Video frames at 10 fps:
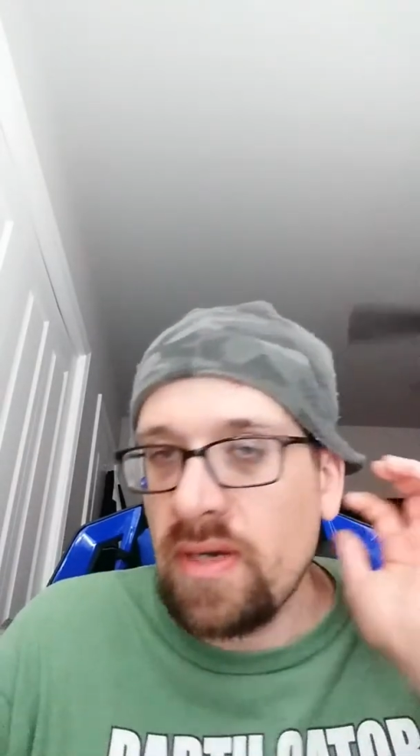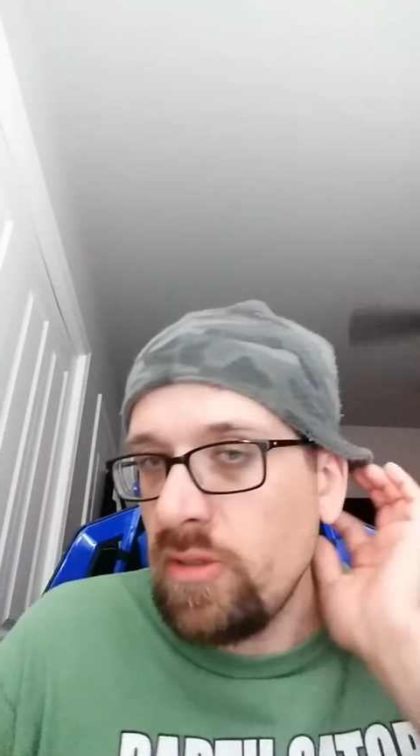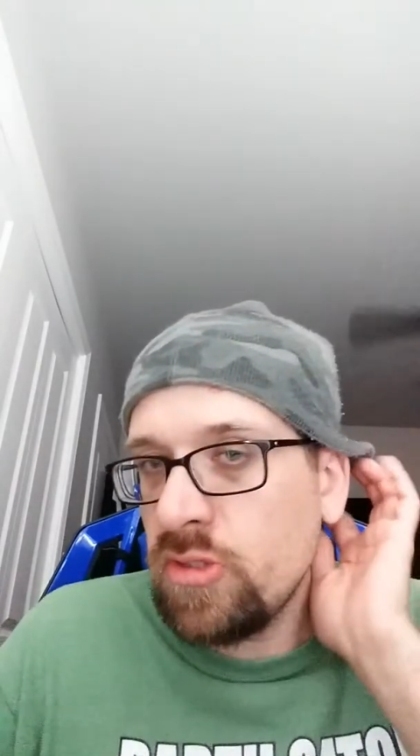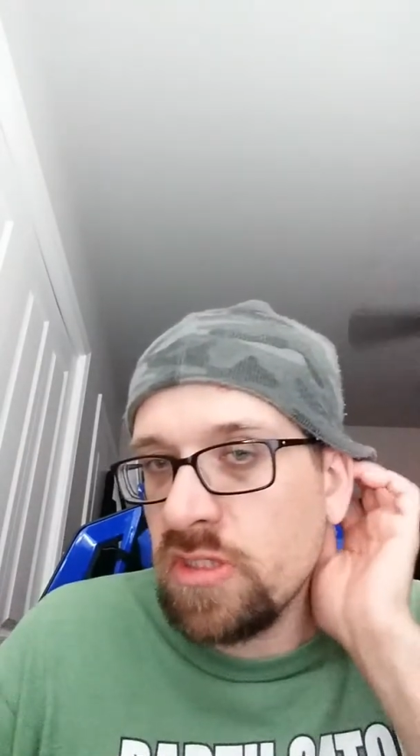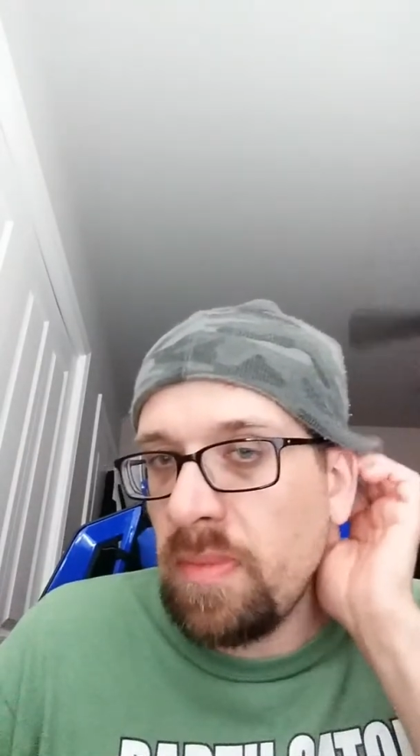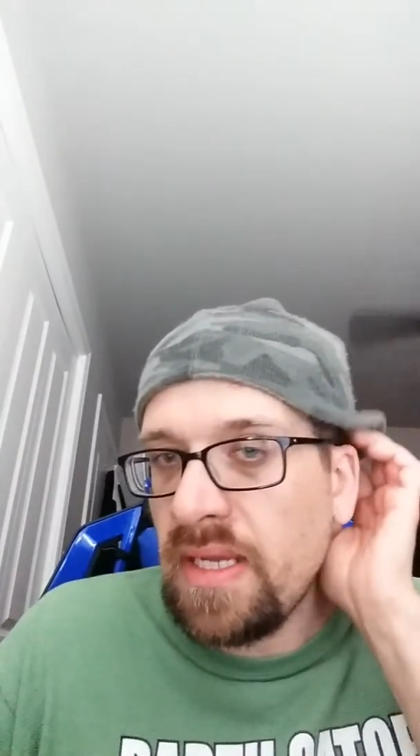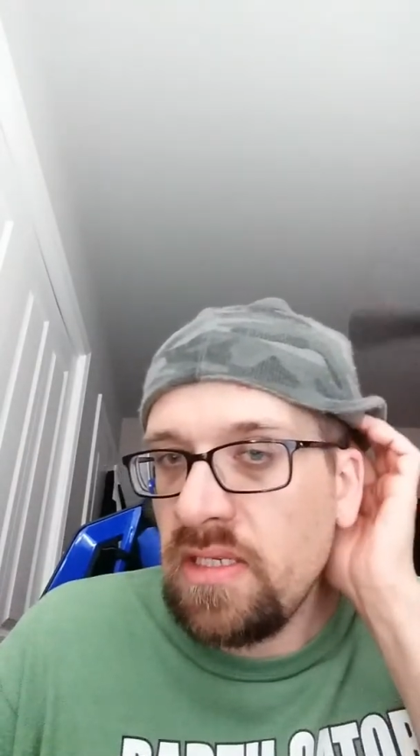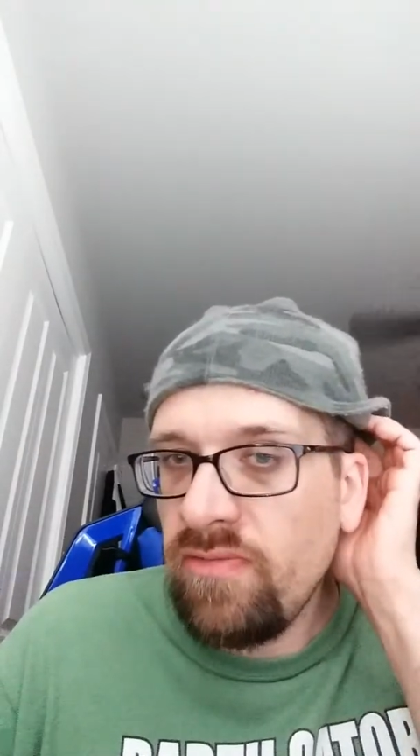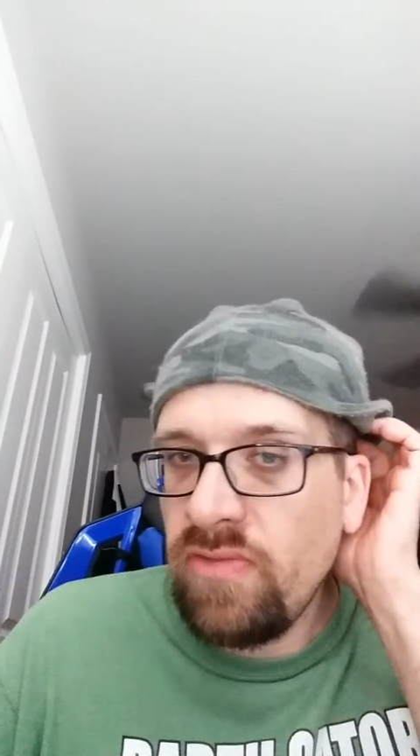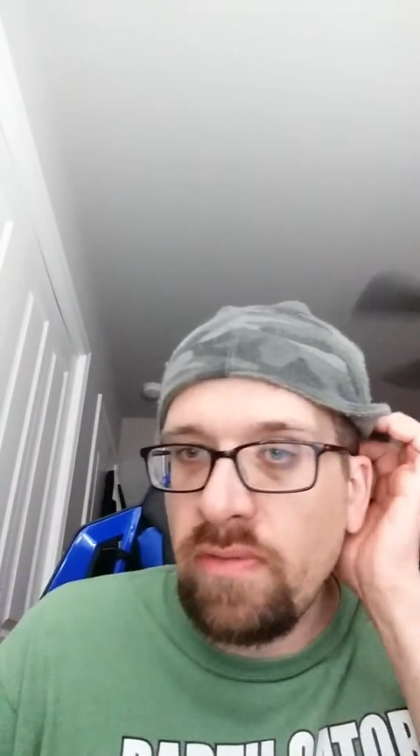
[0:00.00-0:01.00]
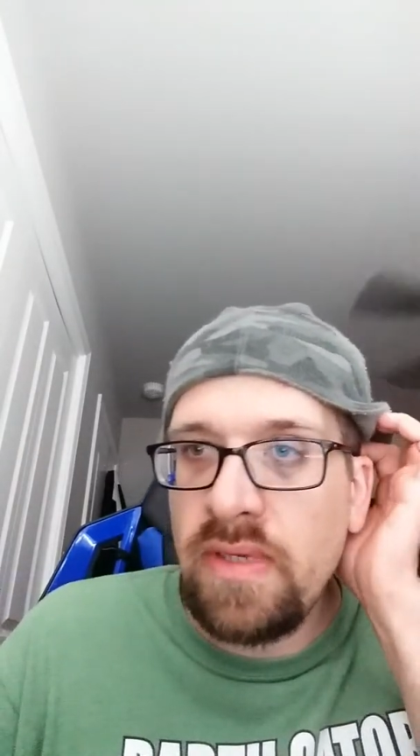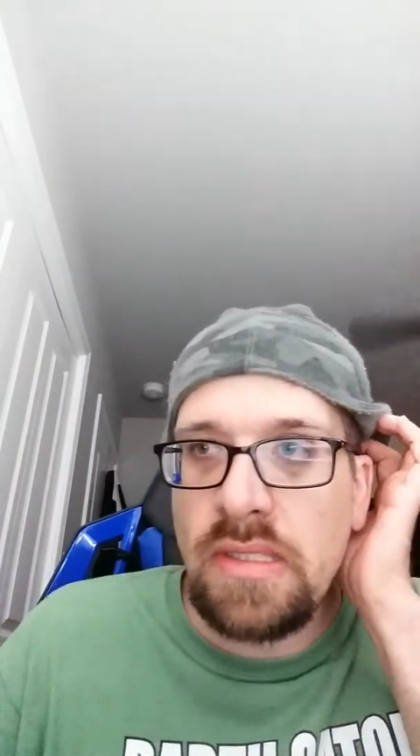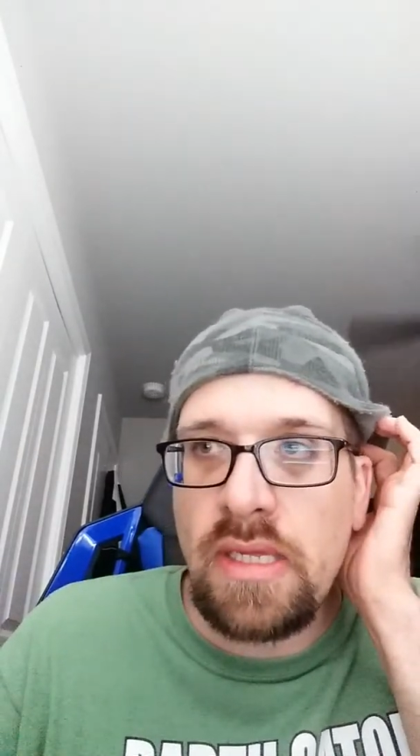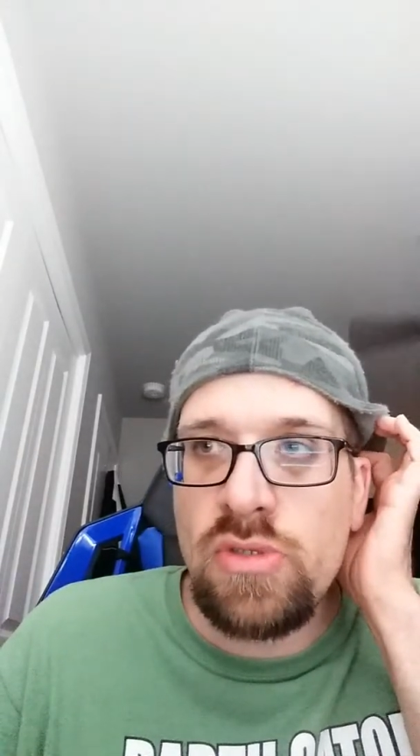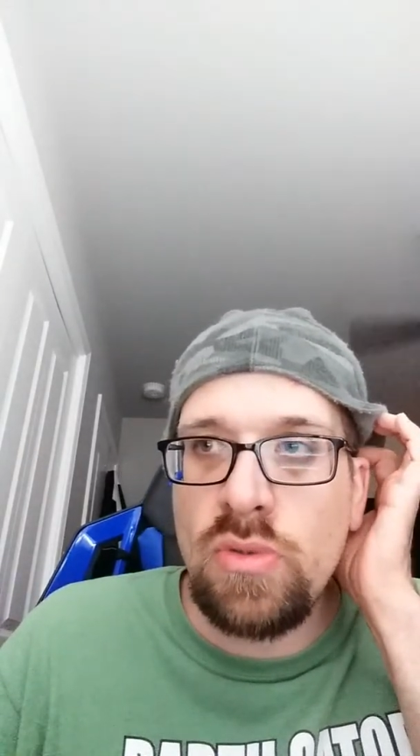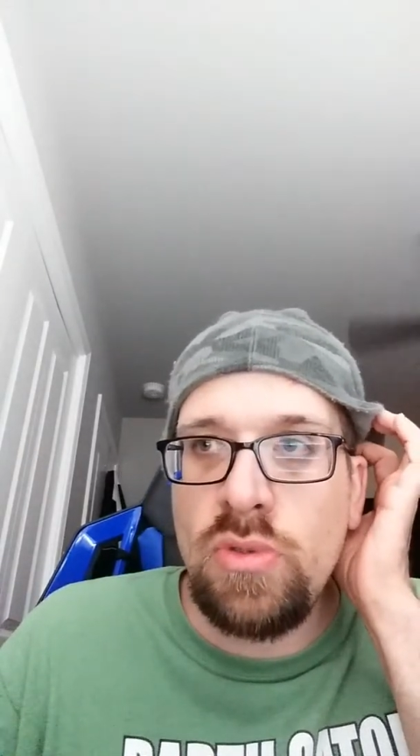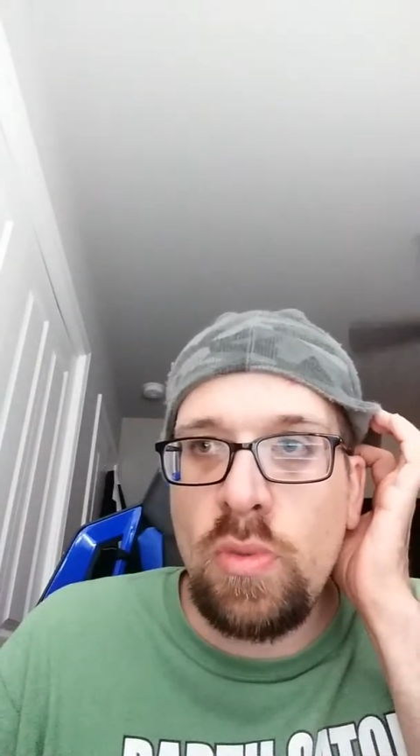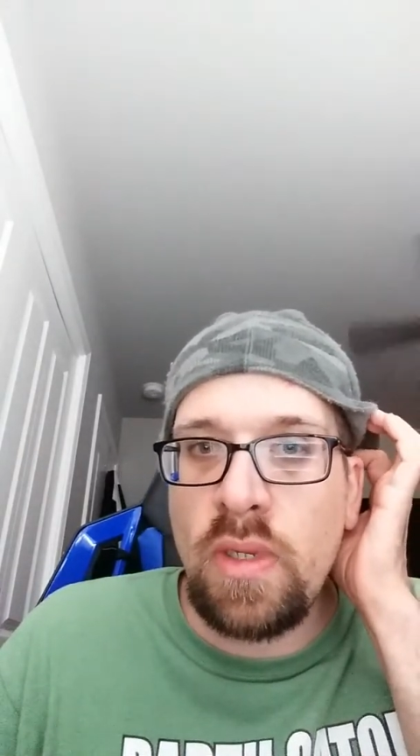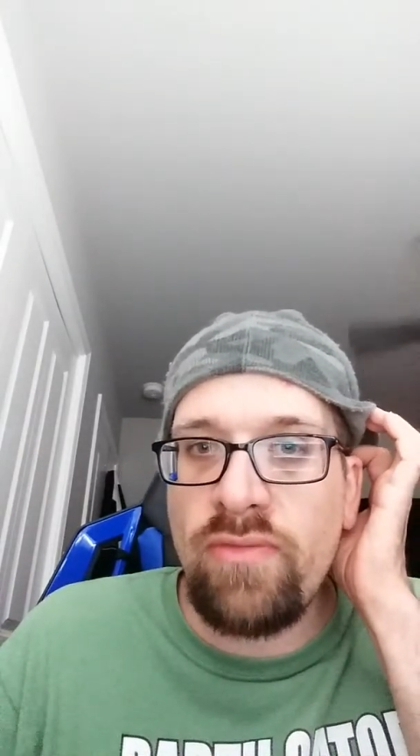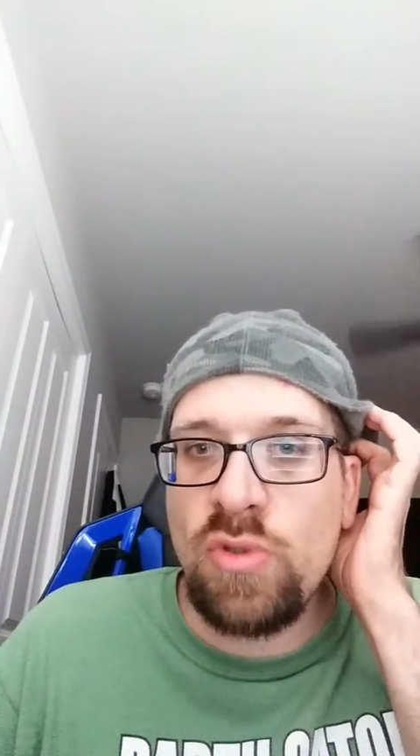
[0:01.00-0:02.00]
Can you just imagine WWE let you do
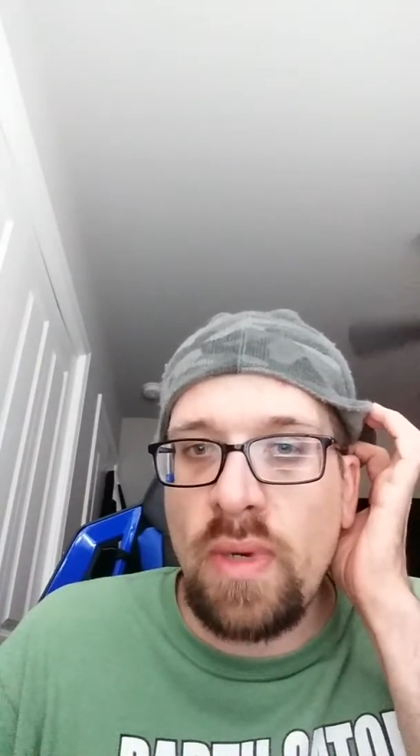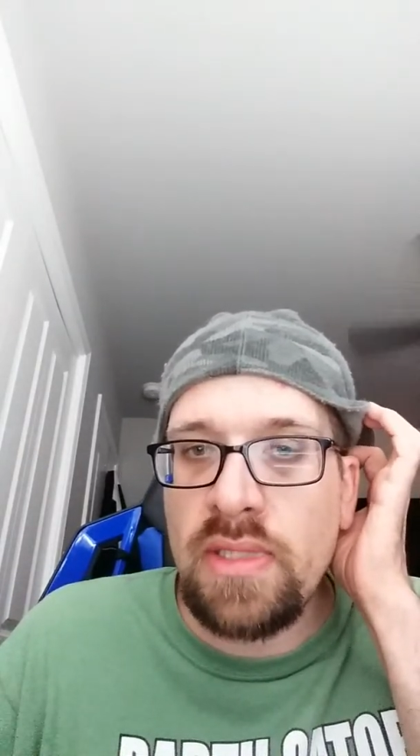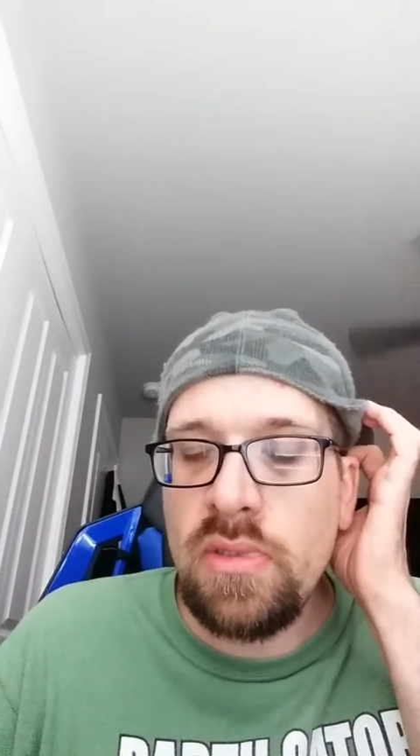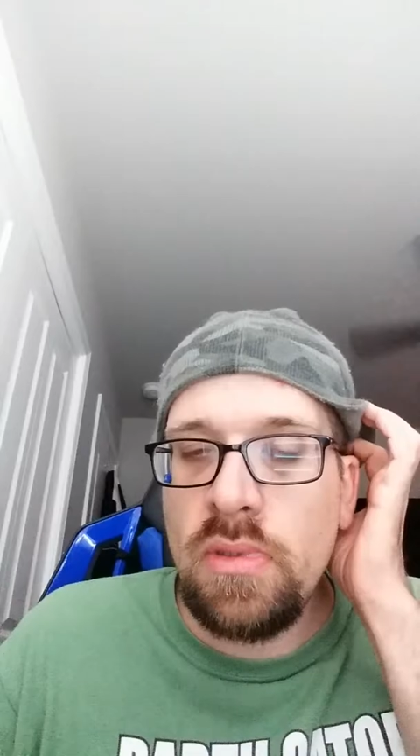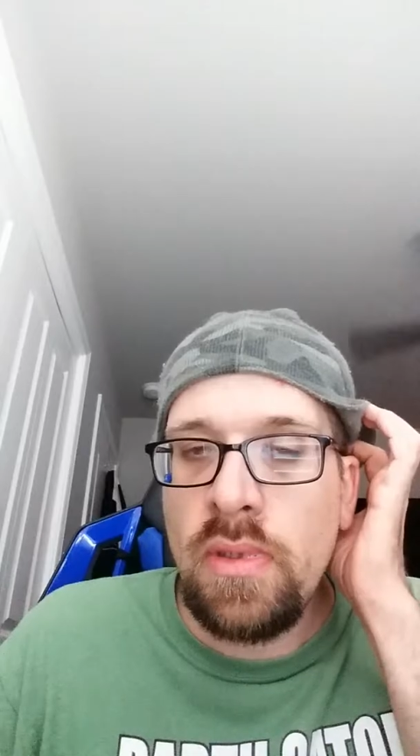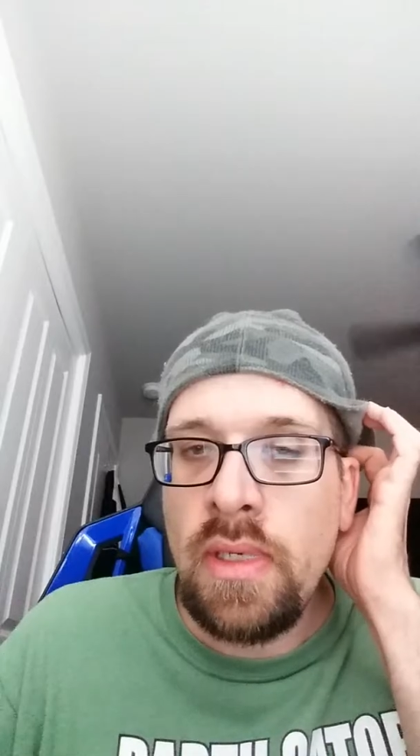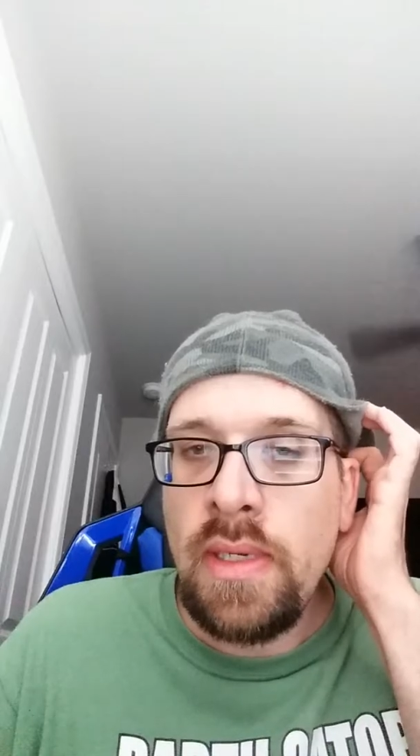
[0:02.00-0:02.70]
whatever you want to?